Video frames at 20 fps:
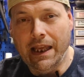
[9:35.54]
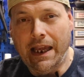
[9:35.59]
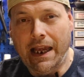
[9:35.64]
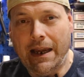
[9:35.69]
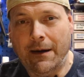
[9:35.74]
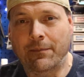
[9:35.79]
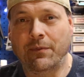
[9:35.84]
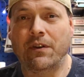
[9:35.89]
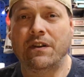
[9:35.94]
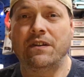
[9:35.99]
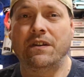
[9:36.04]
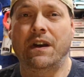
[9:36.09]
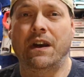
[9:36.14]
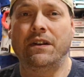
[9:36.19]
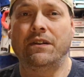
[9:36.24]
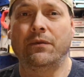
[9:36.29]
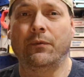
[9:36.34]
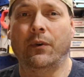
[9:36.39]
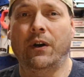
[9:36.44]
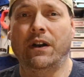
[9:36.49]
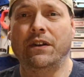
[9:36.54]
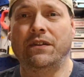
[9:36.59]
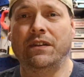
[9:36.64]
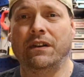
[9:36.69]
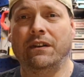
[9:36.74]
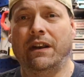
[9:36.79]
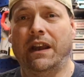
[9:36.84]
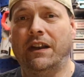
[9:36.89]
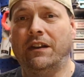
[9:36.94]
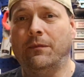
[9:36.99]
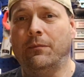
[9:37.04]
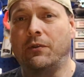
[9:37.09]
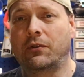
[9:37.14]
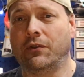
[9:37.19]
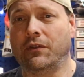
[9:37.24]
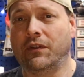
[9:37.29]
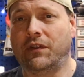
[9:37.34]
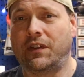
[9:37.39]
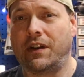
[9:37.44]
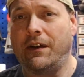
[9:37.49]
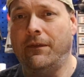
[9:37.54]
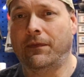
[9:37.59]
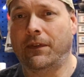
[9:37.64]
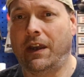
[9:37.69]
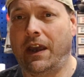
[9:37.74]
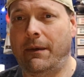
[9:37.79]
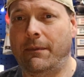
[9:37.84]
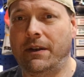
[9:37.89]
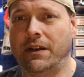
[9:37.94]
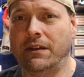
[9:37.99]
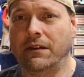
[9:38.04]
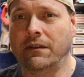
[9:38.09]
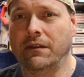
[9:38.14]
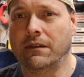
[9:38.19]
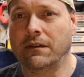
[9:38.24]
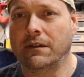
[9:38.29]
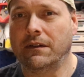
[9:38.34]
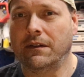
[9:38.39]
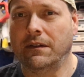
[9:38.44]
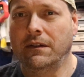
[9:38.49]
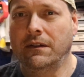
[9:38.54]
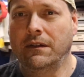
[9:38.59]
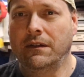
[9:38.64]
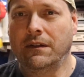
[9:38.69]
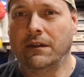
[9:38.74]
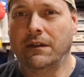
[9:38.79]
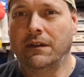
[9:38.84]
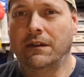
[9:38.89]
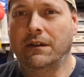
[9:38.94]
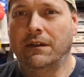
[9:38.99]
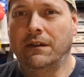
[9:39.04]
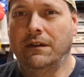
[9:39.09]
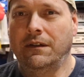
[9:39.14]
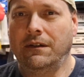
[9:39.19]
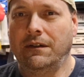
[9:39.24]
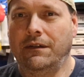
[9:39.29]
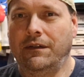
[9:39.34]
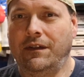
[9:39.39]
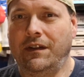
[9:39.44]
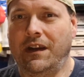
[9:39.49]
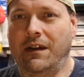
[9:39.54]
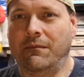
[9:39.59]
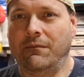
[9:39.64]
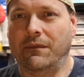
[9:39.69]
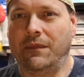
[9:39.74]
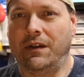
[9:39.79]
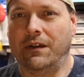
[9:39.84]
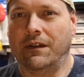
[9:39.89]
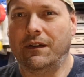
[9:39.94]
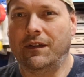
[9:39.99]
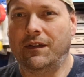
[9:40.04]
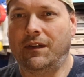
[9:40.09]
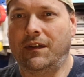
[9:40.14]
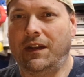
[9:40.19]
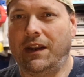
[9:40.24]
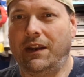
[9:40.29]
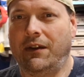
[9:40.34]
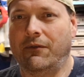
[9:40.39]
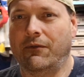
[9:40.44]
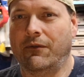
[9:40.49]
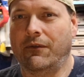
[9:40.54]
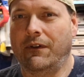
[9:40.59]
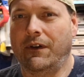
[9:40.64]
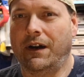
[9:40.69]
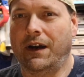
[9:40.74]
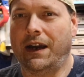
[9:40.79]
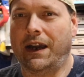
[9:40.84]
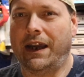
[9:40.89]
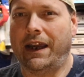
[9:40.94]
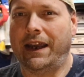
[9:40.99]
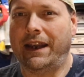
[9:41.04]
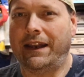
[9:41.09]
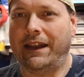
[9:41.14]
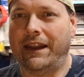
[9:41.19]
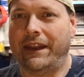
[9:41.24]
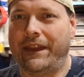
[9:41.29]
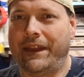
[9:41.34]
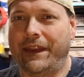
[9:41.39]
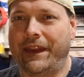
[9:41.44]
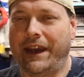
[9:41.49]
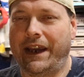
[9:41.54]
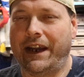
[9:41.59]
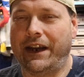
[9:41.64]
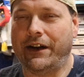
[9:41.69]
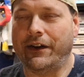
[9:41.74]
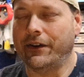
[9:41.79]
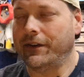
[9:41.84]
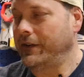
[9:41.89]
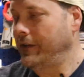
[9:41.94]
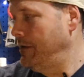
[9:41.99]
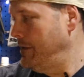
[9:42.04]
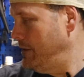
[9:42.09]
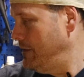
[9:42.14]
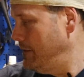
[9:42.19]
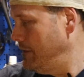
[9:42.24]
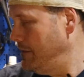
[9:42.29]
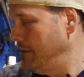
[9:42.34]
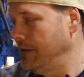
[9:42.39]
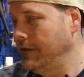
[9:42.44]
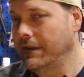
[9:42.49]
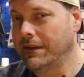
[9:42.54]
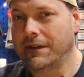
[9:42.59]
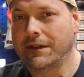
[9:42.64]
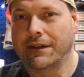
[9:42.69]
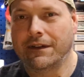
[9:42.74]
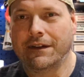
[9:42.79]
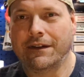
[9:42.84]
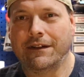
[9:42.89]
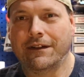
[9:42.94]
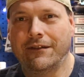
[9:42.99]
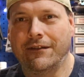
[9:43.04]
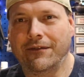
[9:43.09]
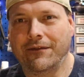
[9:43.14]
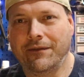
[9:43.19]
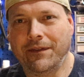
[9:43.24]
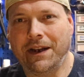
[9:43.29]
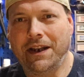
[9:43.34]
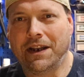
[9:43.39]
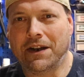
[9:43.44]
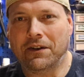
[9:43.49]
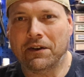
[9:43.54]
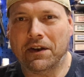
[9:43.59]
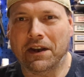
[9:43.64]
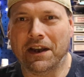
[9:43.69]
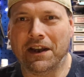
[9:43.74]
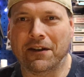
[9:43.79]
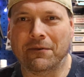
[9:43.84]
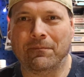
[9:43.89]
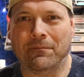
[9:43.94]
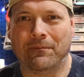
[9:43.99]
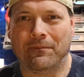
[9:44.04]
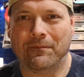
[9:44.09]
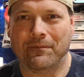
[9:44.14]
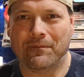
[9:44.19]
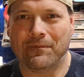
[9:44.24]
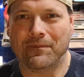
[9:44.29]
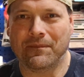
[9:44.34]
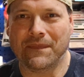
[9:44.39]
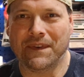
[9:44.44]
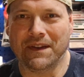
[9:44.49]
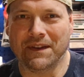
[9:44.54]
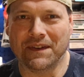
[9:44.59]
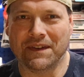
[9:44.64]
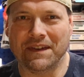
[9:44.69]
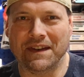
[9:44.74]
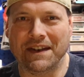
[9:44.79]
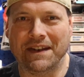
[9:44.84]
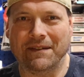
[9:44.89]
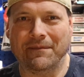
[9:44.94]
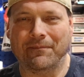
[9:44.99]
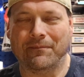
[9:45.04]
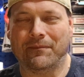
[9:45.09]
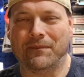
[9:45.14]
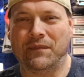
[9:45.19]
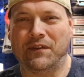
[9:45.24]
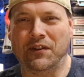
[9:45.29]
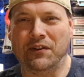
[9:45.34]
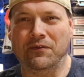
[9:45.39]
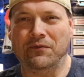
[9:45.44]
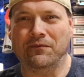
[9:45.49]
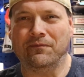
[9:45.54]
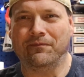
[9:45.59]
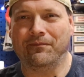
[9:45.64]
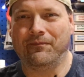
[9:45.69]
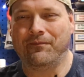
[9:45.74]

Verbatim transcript: I appreciate you watching. Got some cool stuff coming. There's something you can see right there. Video to come. You'll see it soon.